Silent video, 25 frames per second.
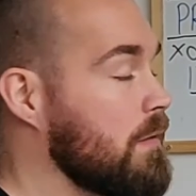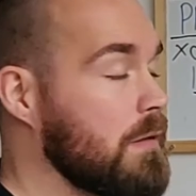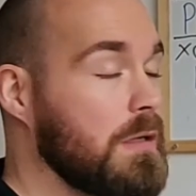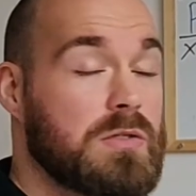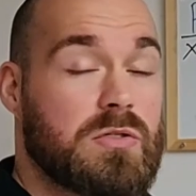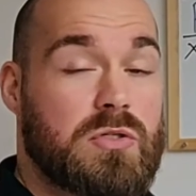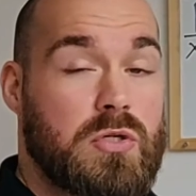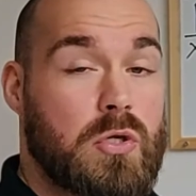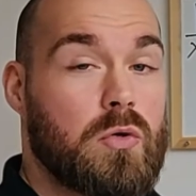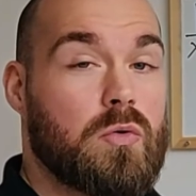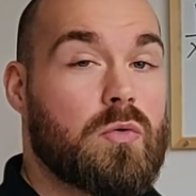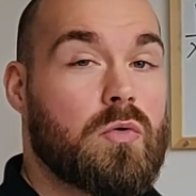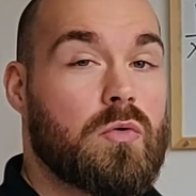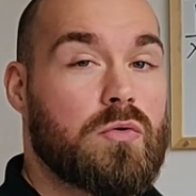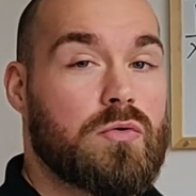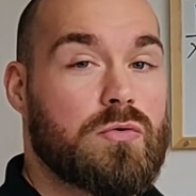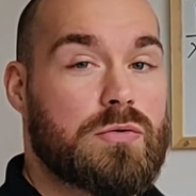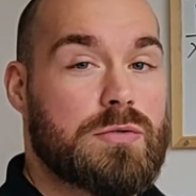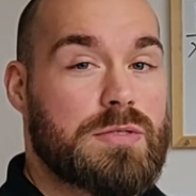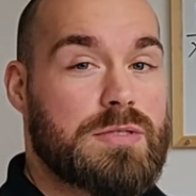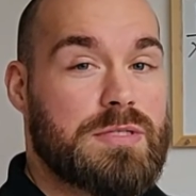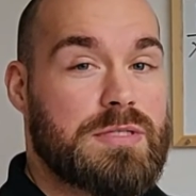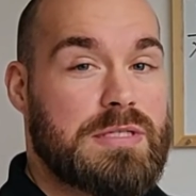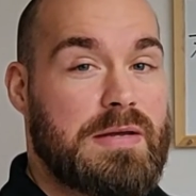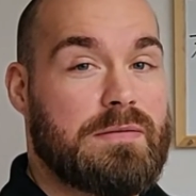and
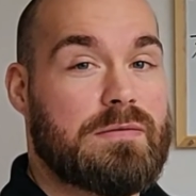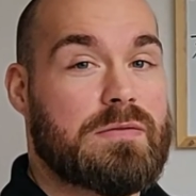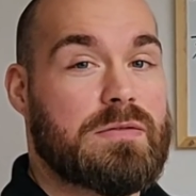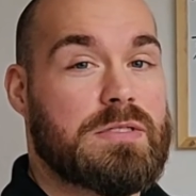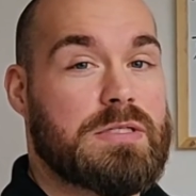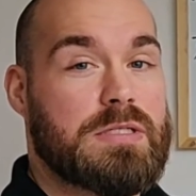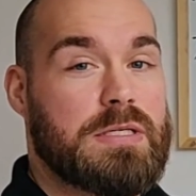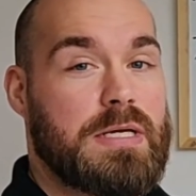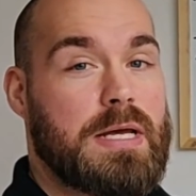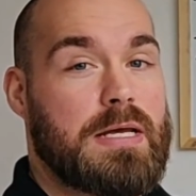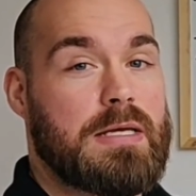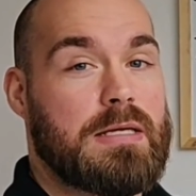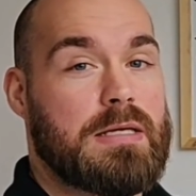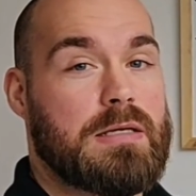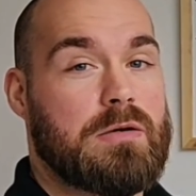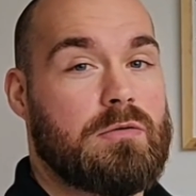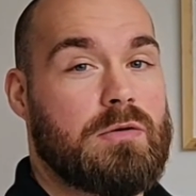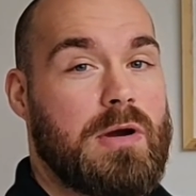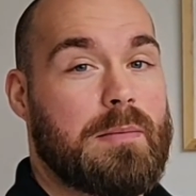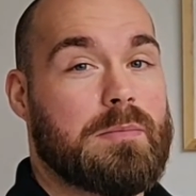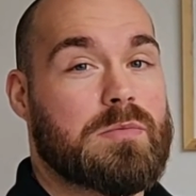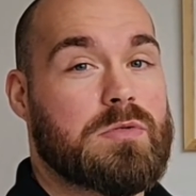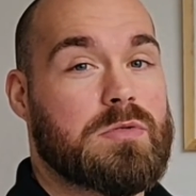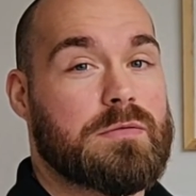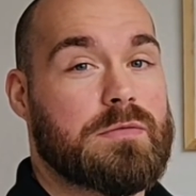278
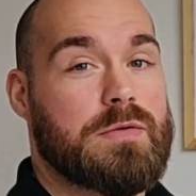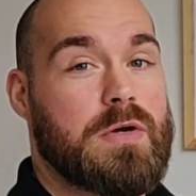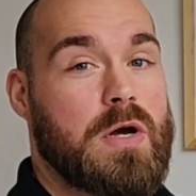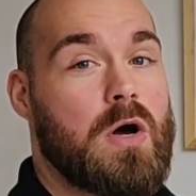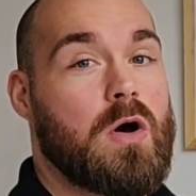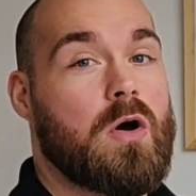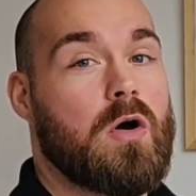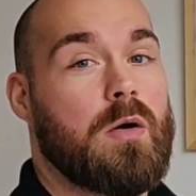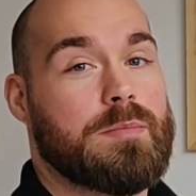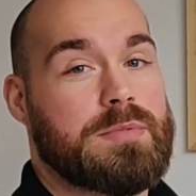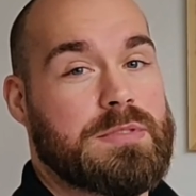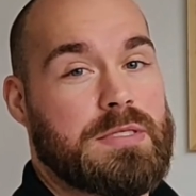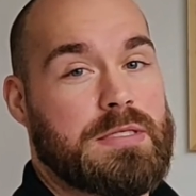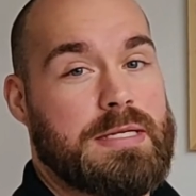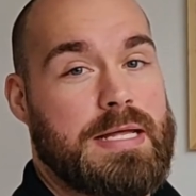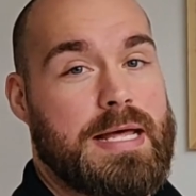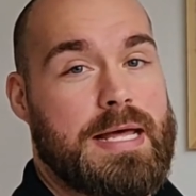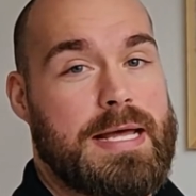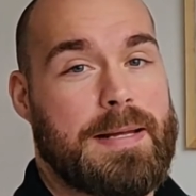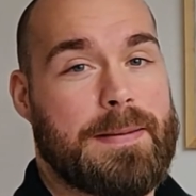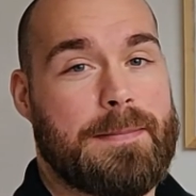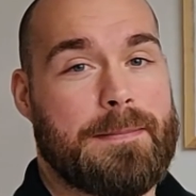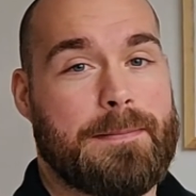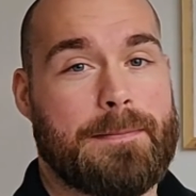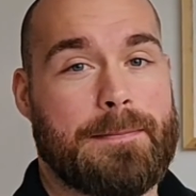grams of carbs a
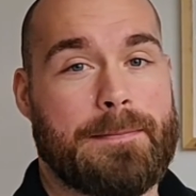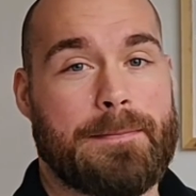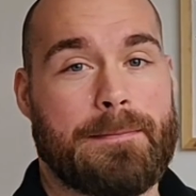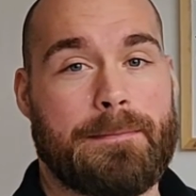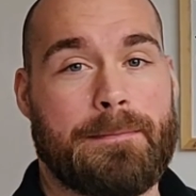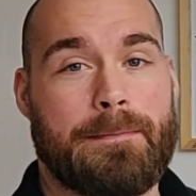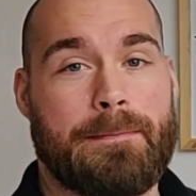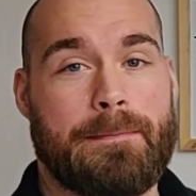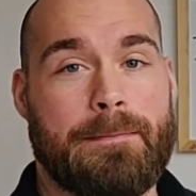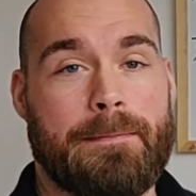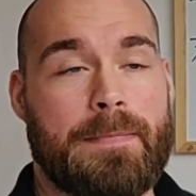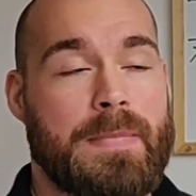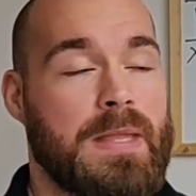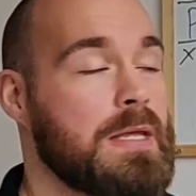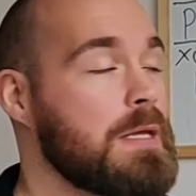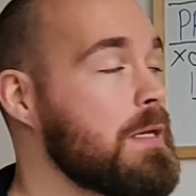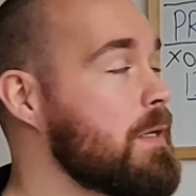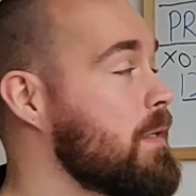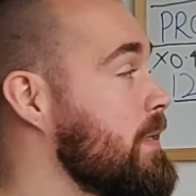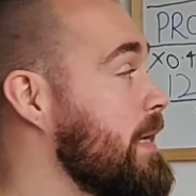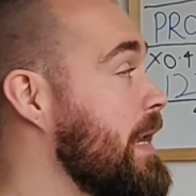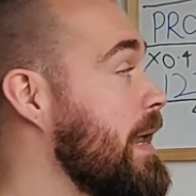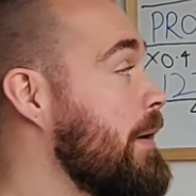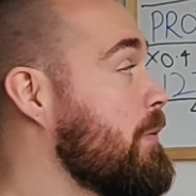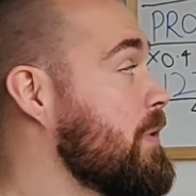day.
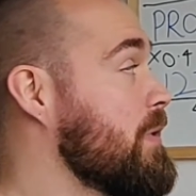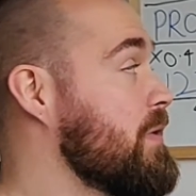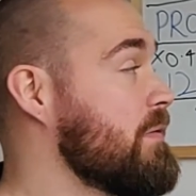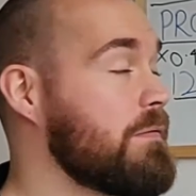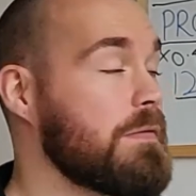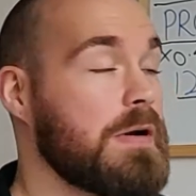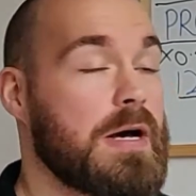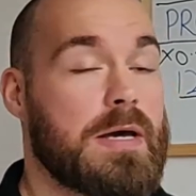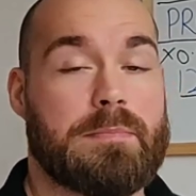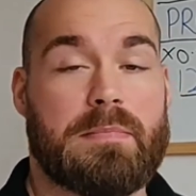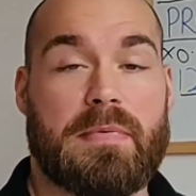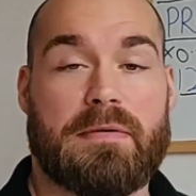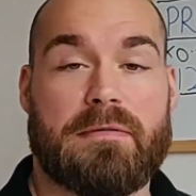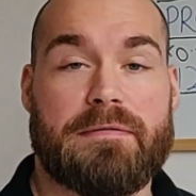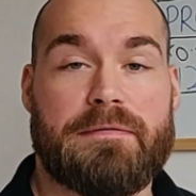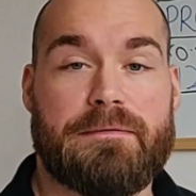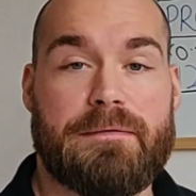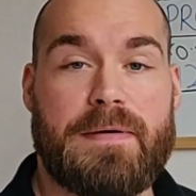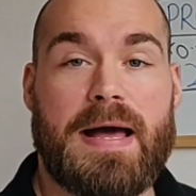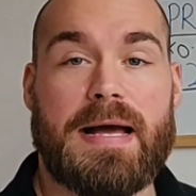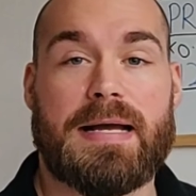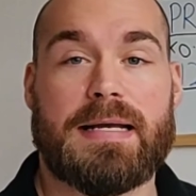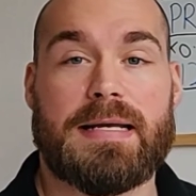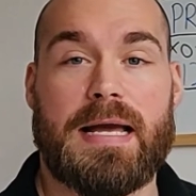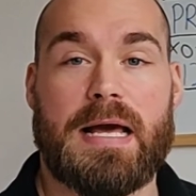Now I divide my
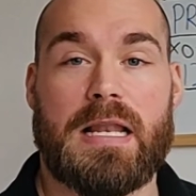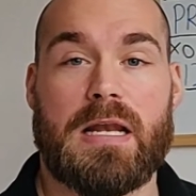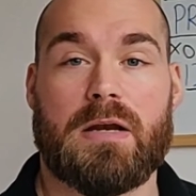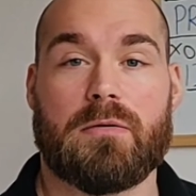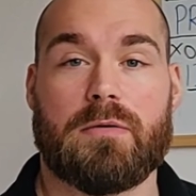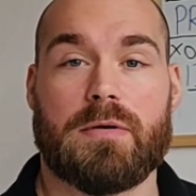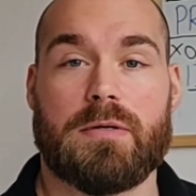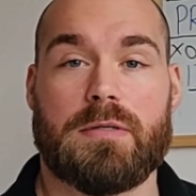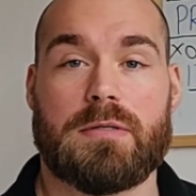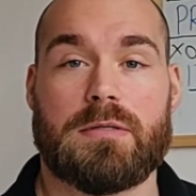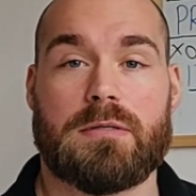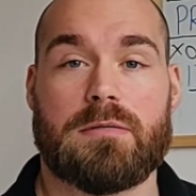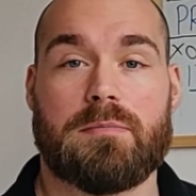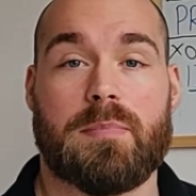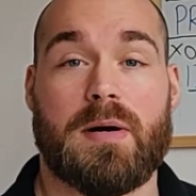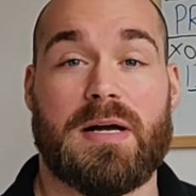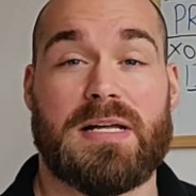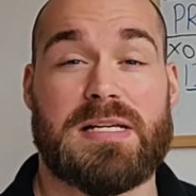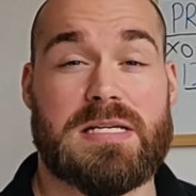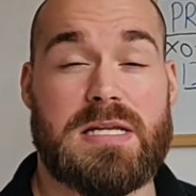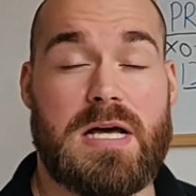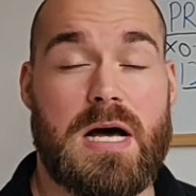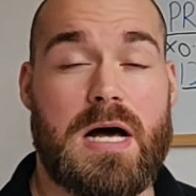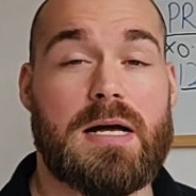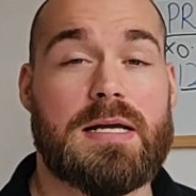fat calories by
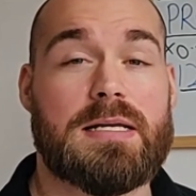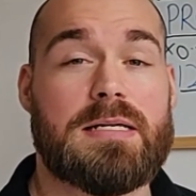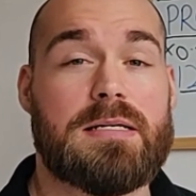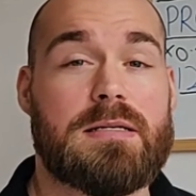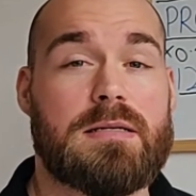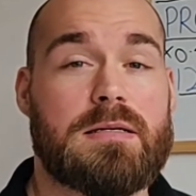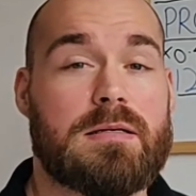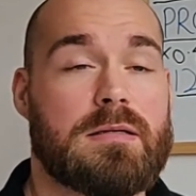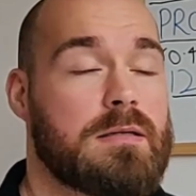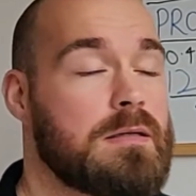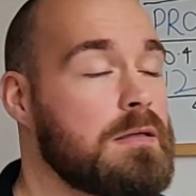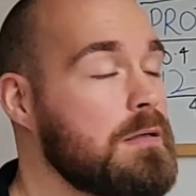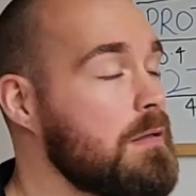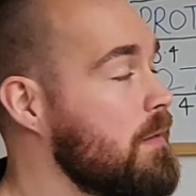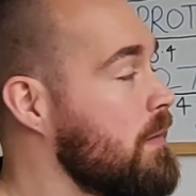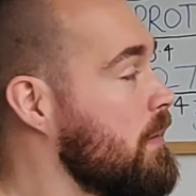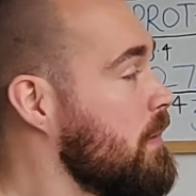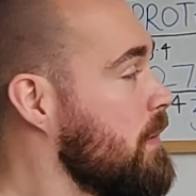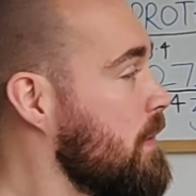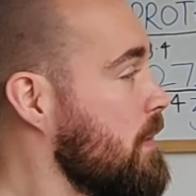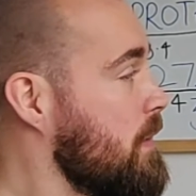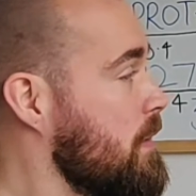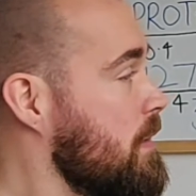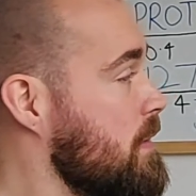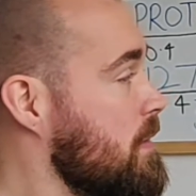9,
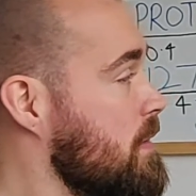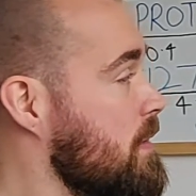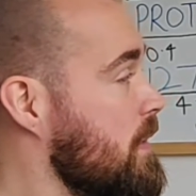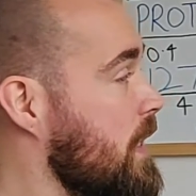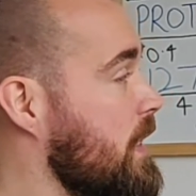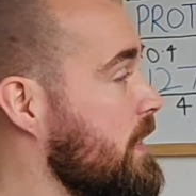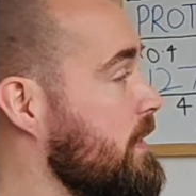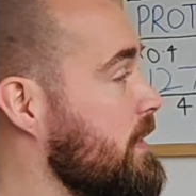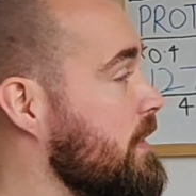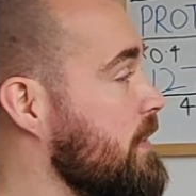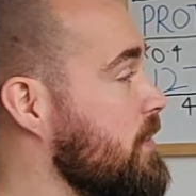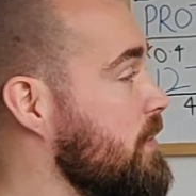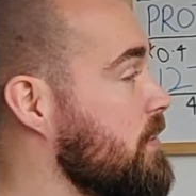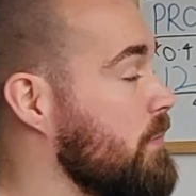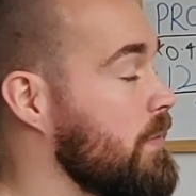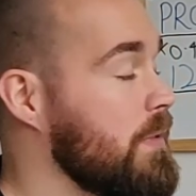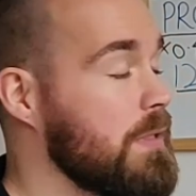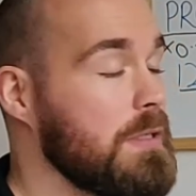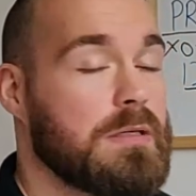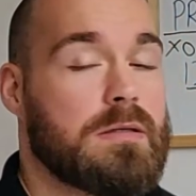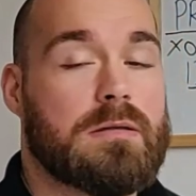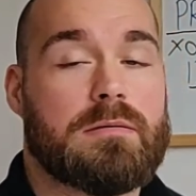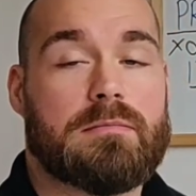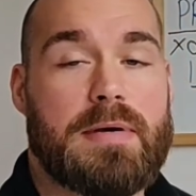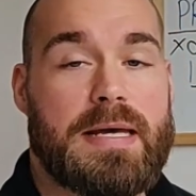I need to
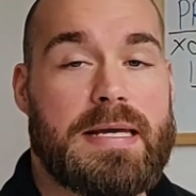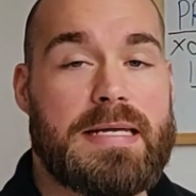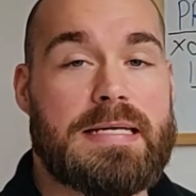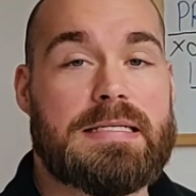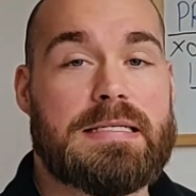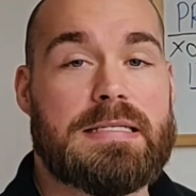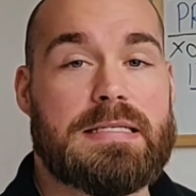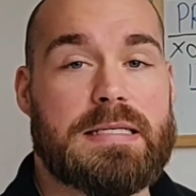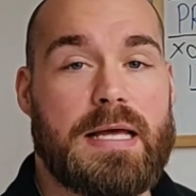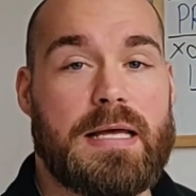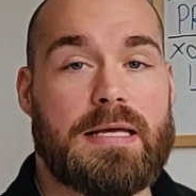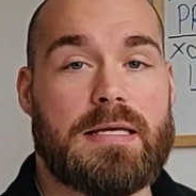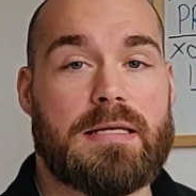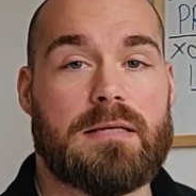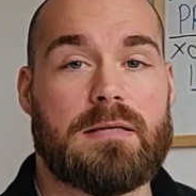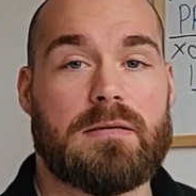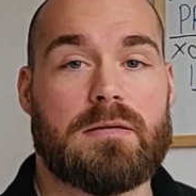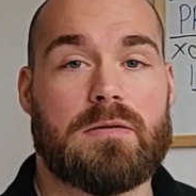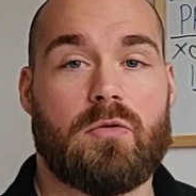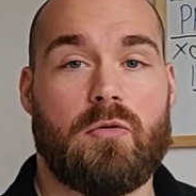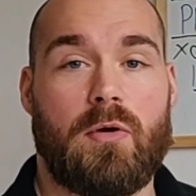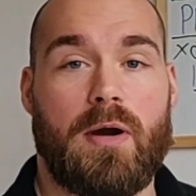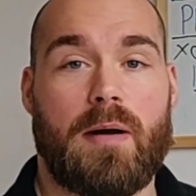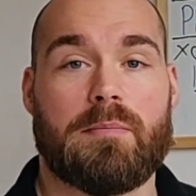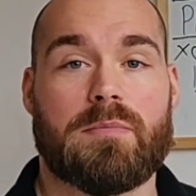eat
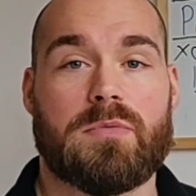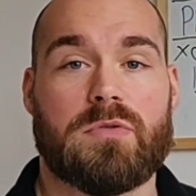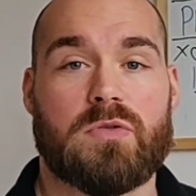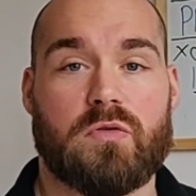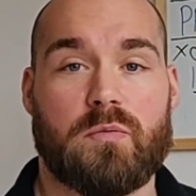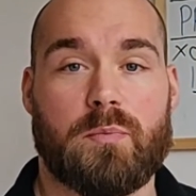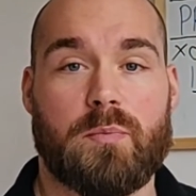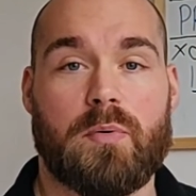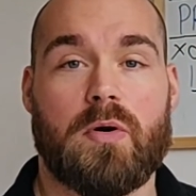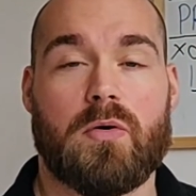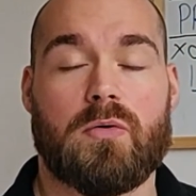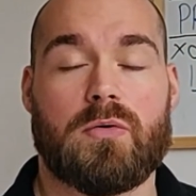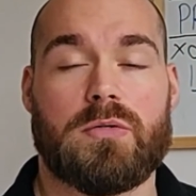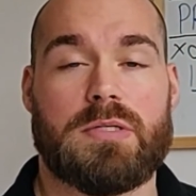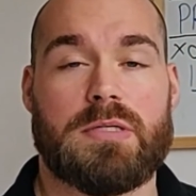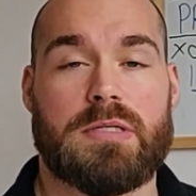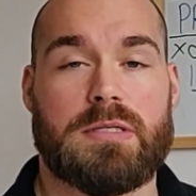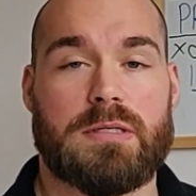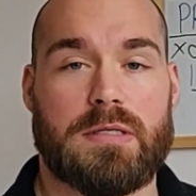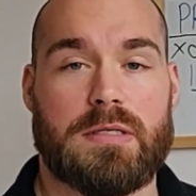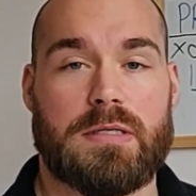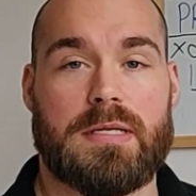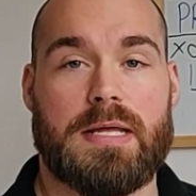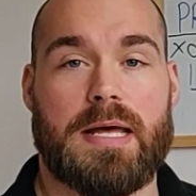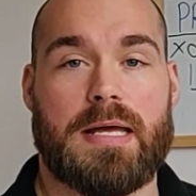88 grams of
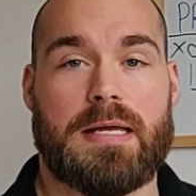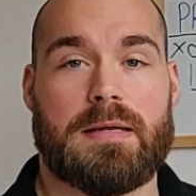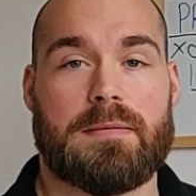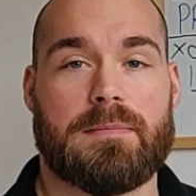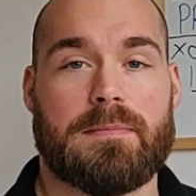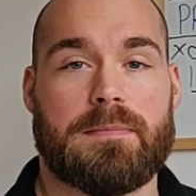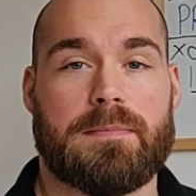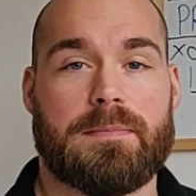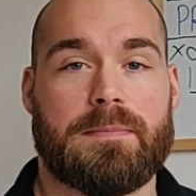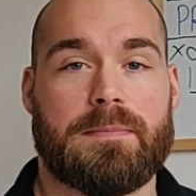protein a day.